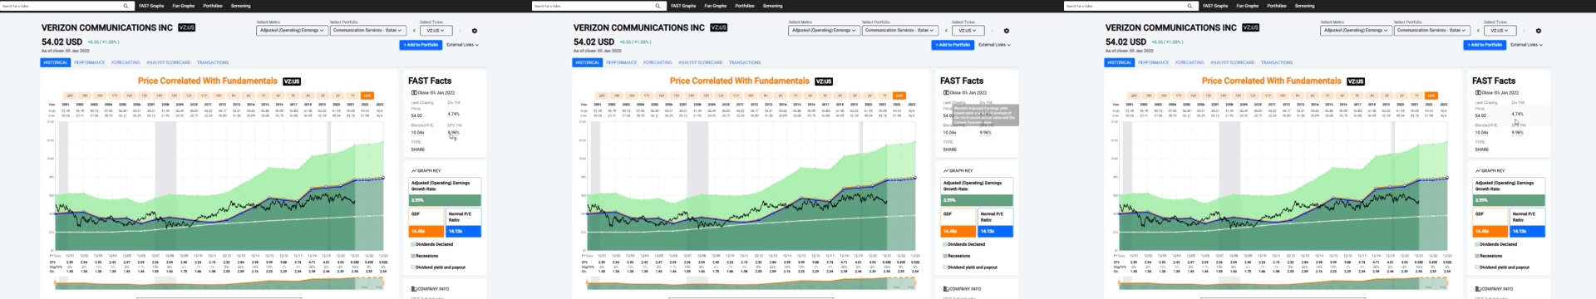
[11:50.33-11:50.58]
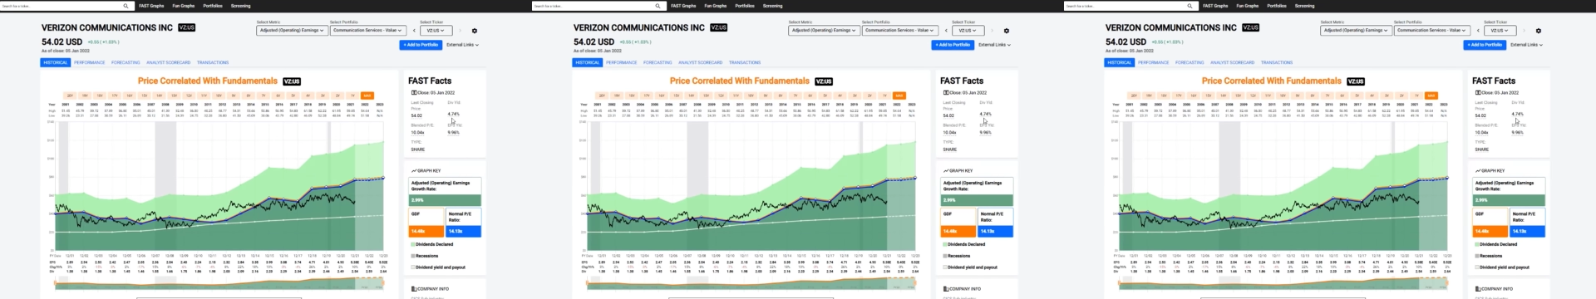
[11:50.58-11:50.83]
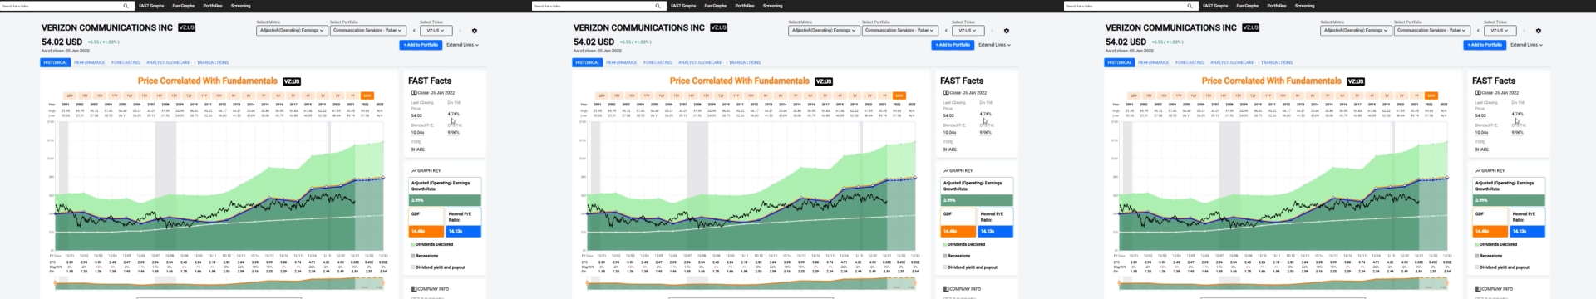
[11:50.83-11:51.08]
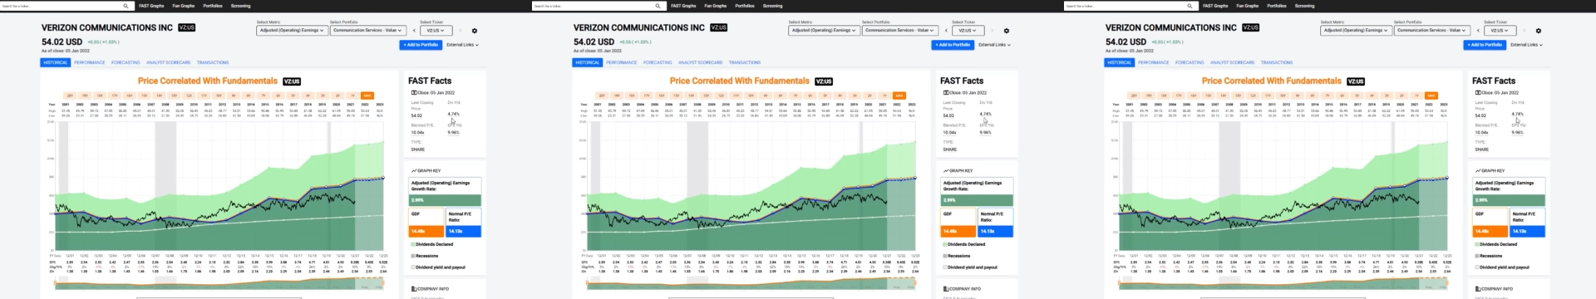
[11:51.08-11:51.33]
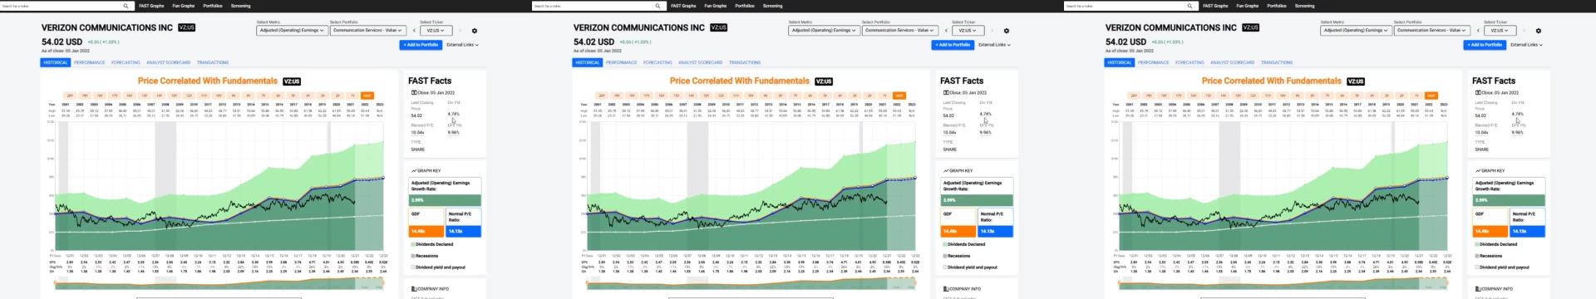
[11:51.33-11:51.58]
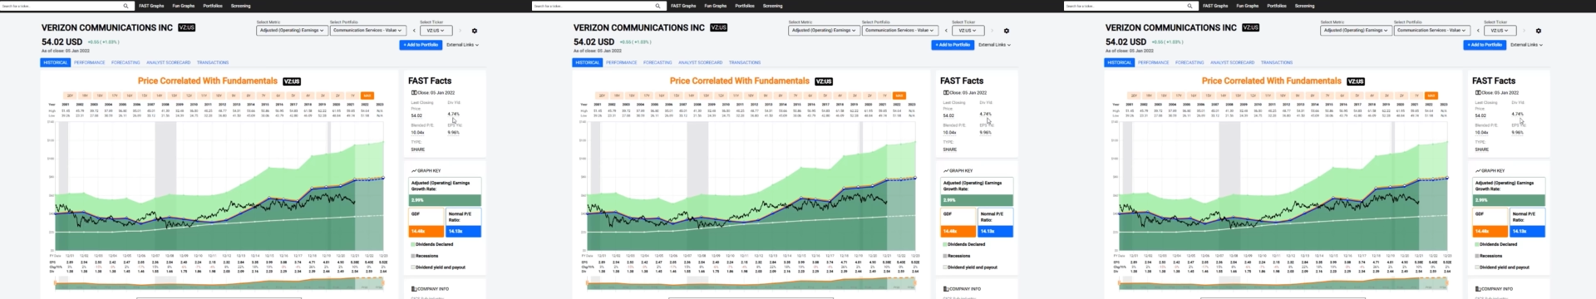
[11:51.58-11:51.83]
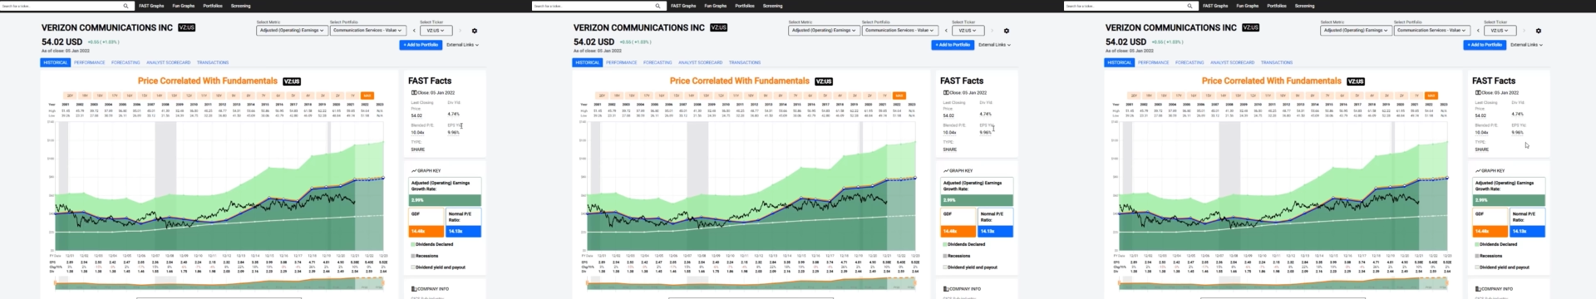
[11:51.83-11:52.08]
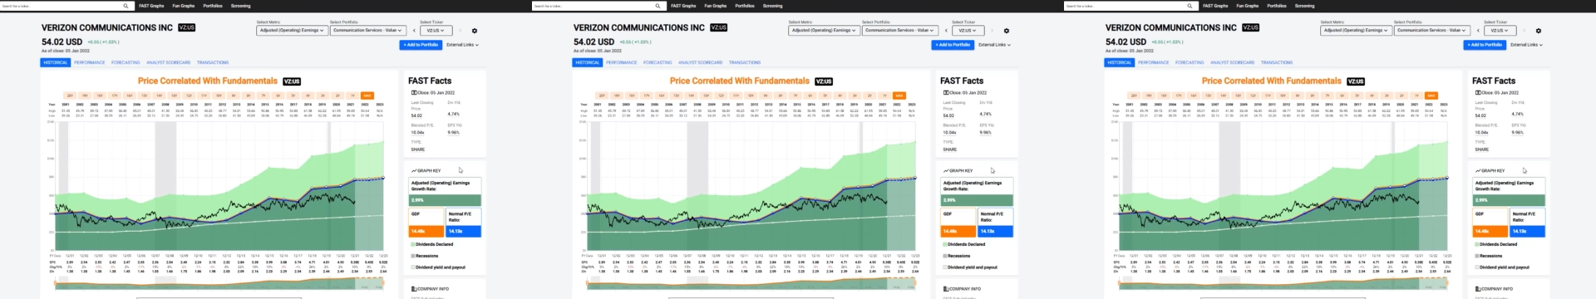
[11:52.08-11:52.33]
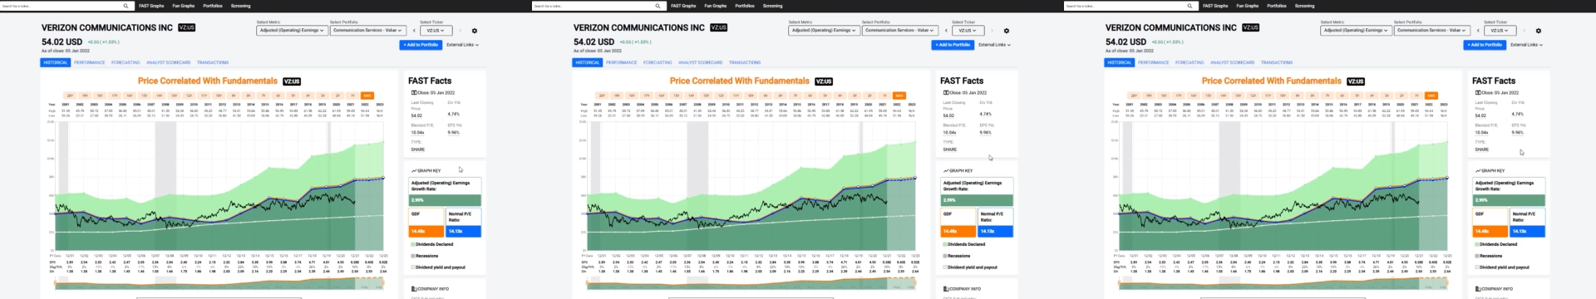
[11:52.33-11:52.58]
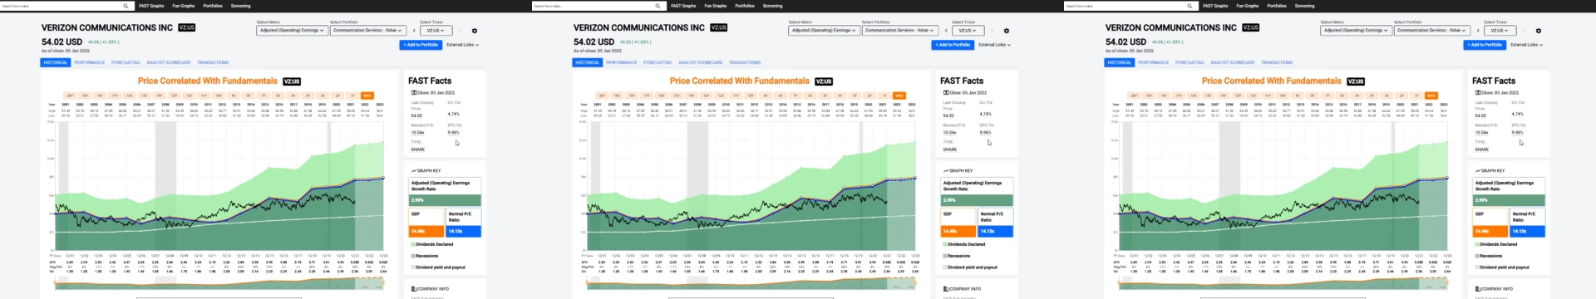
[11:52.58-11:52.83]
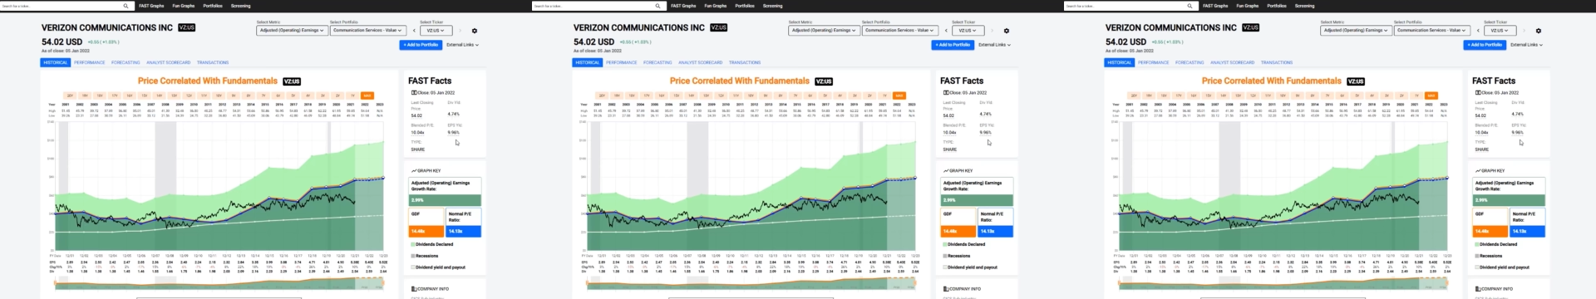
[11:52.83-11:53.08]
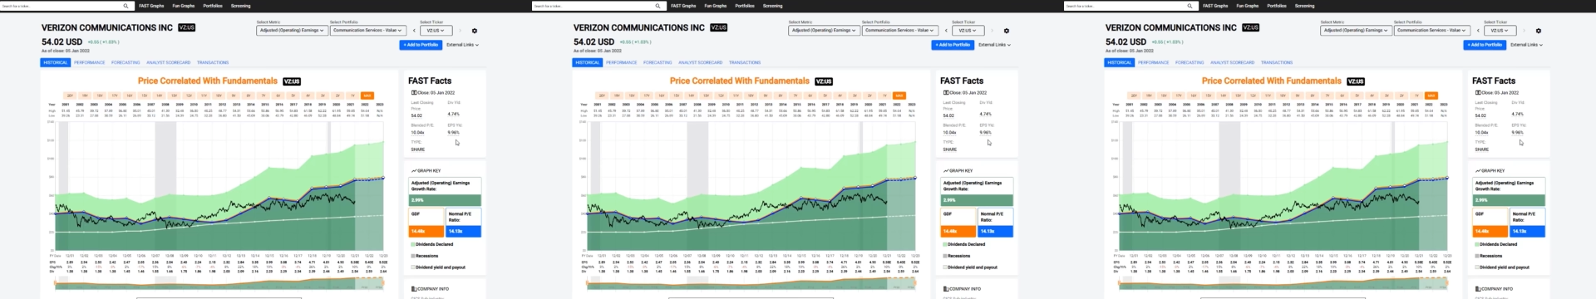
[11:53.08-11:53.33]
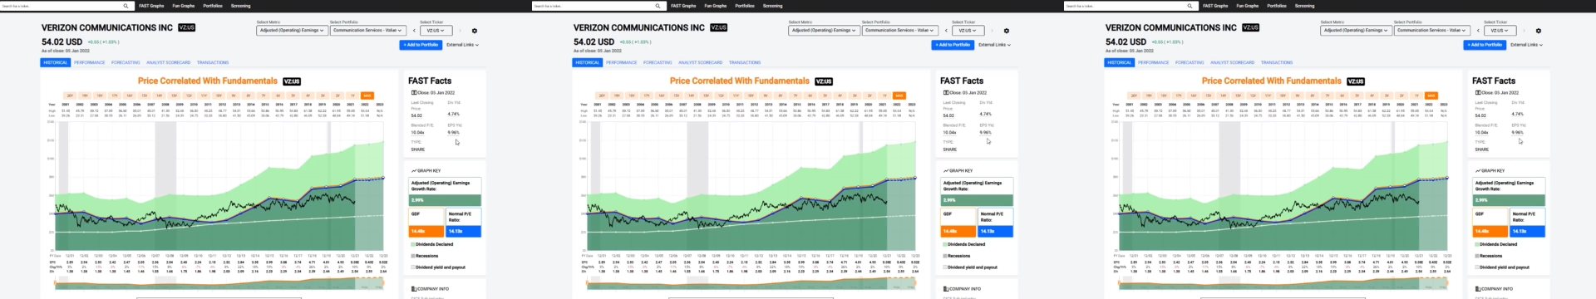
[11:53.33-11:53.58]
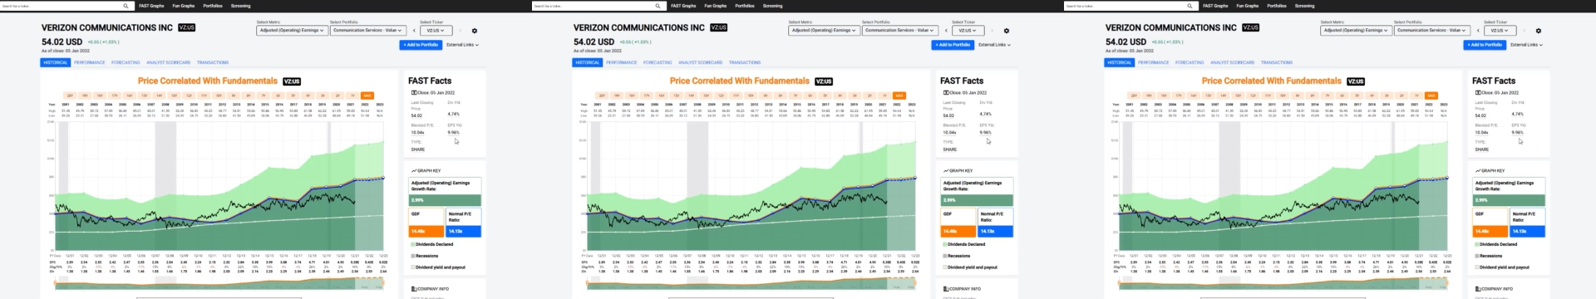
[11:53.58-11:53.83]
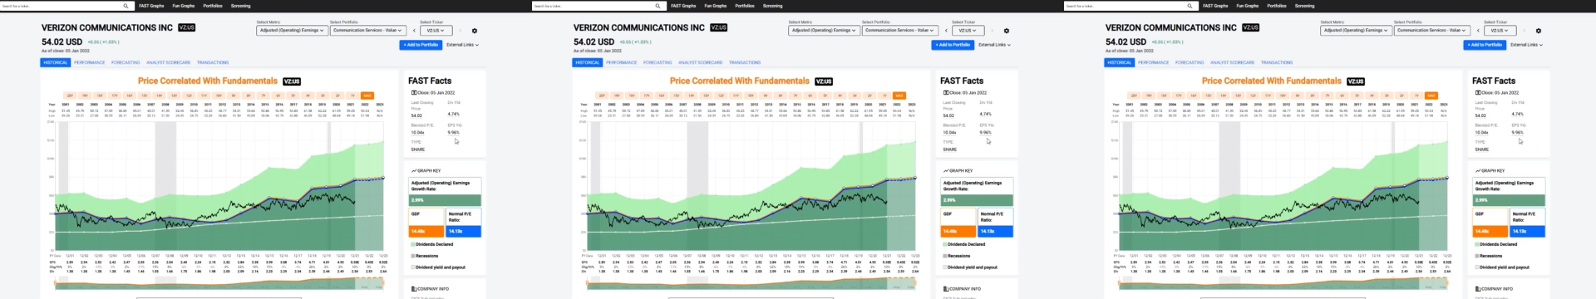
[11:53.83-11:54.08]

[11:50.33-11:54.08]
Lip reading: [unreadable: no face in view]